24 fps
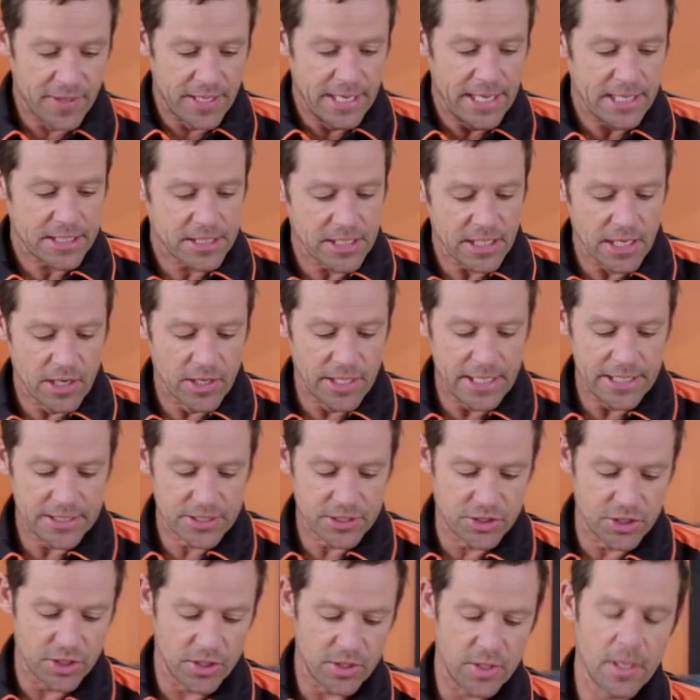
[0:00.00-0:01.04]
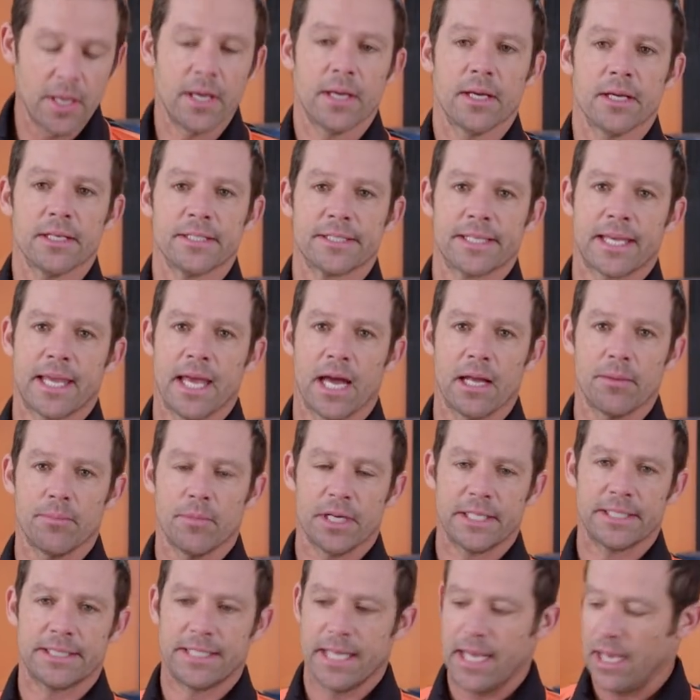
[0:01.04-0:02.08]
the next thing I need to do is cut my
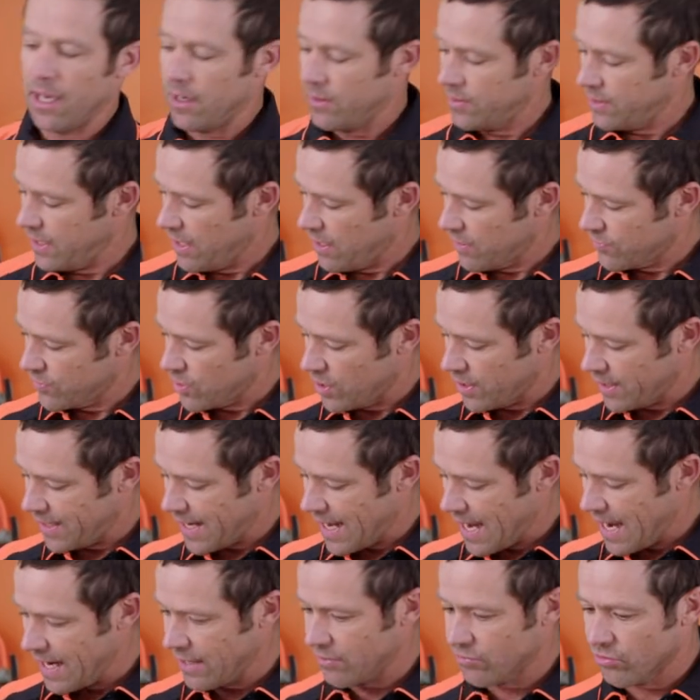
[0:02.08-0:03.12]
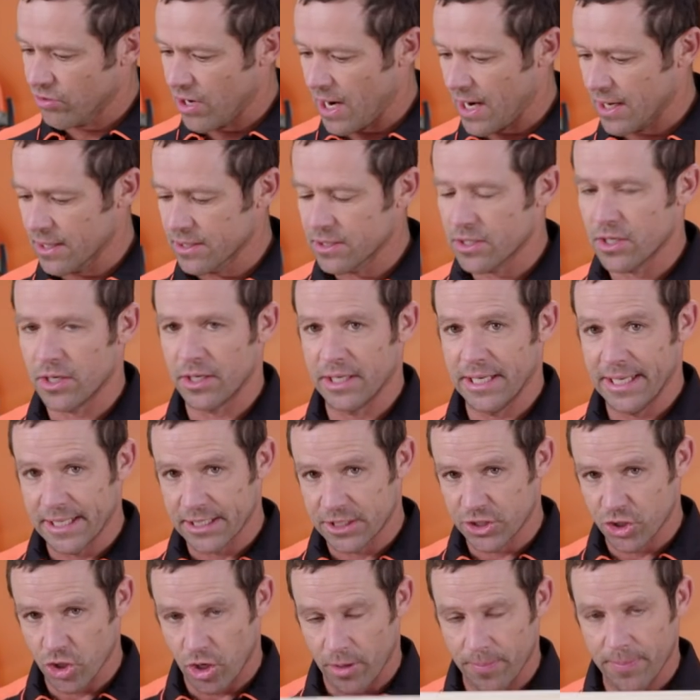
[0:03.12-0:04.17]
dowel. Now I've got 8 rungs, I need to
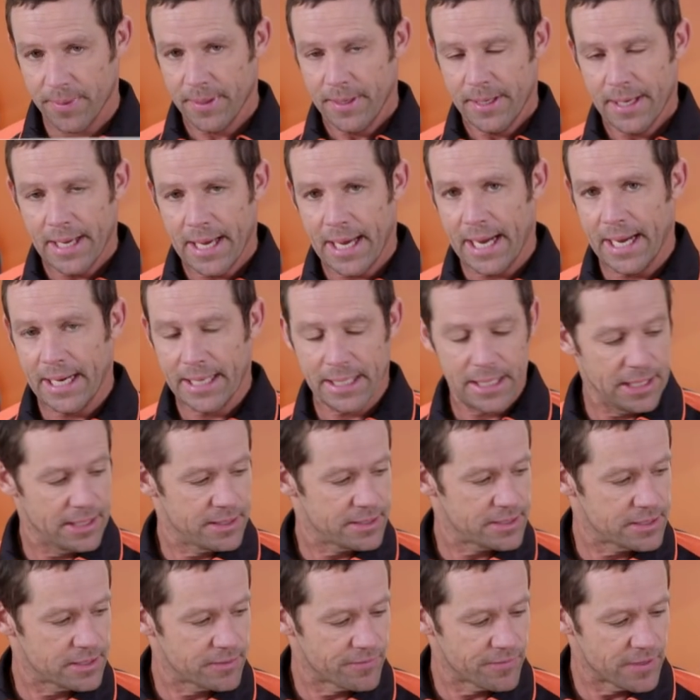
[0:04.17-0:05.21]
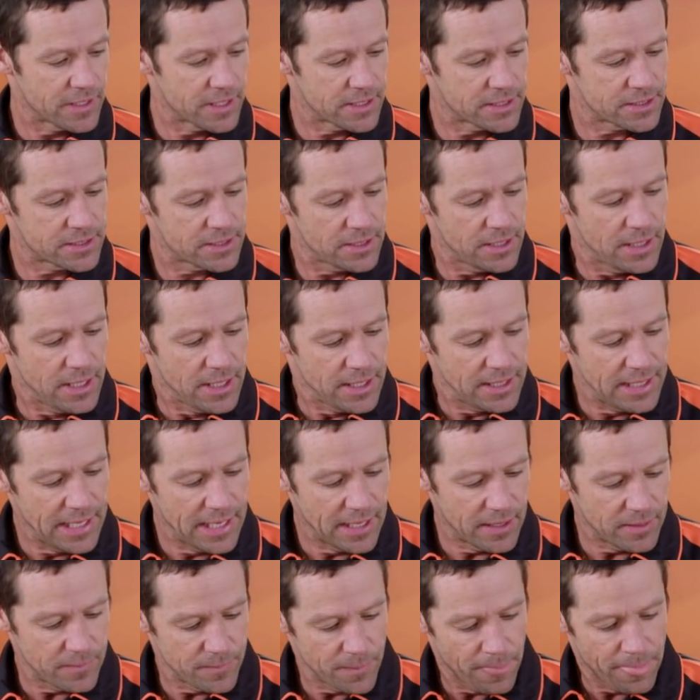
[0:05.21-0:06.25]
chop 8 lengths of this.
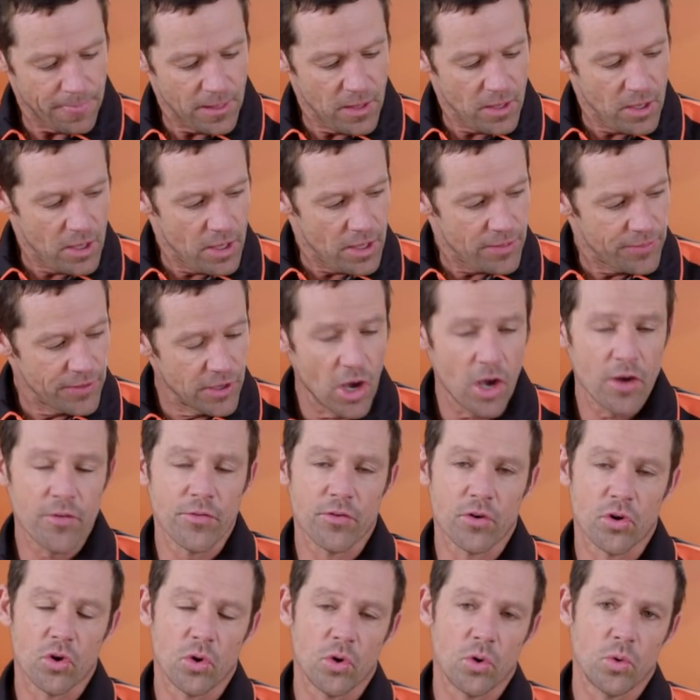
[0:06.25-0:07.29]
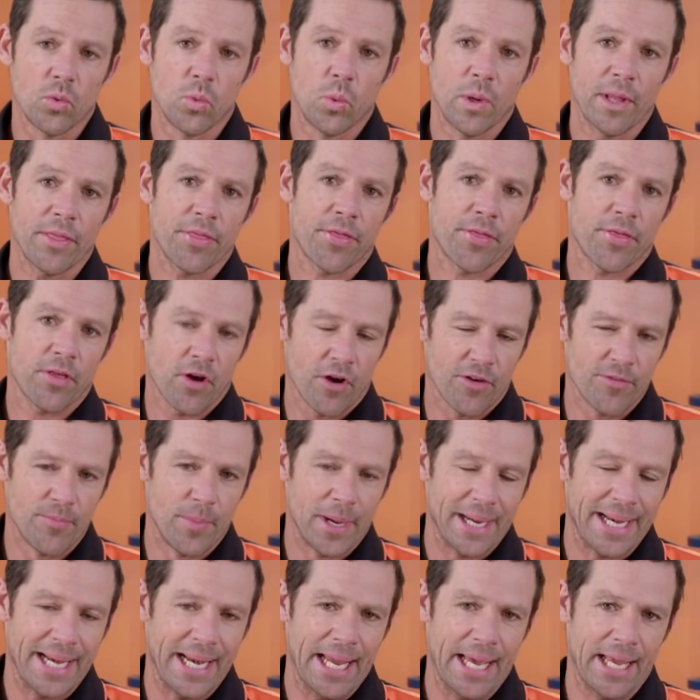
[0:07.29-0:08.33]
Now, the overall width of
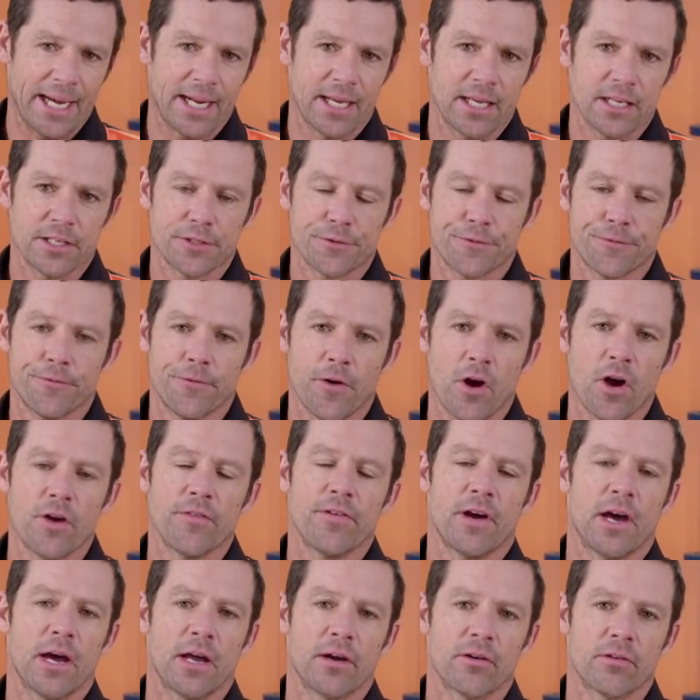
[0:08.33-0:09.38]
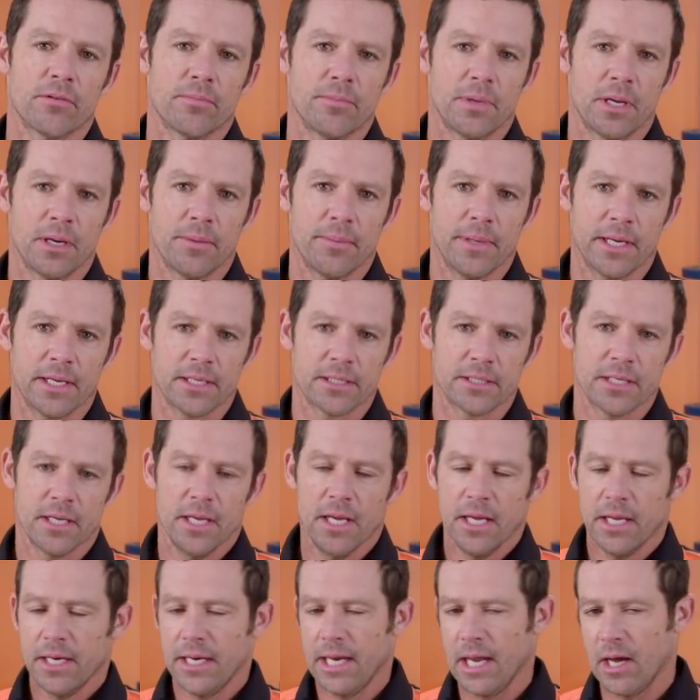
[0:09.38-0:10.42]
my ladder is 500mm.
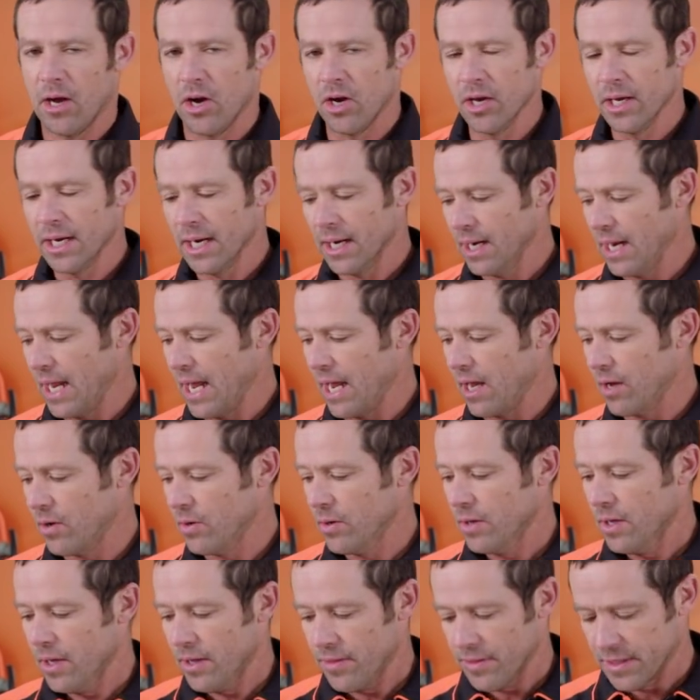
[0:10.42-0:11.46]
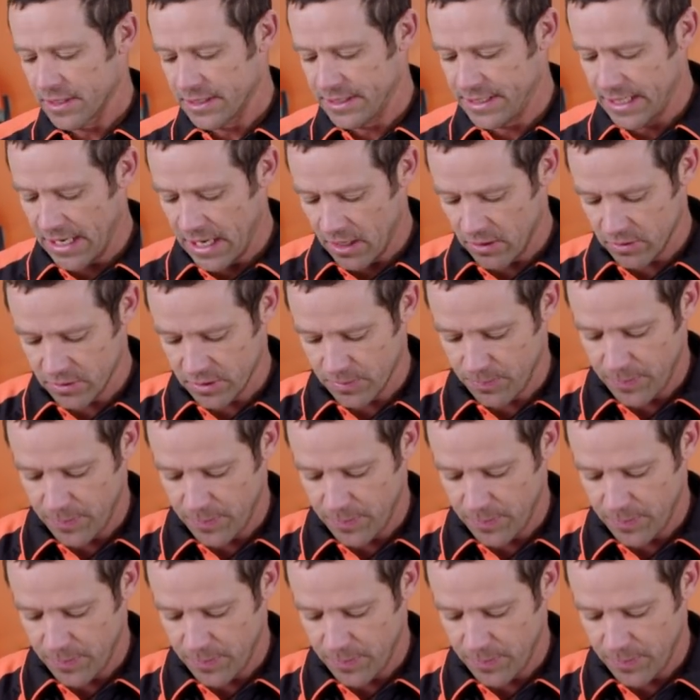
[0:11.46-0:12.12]
Now I'm going to allow the dowel to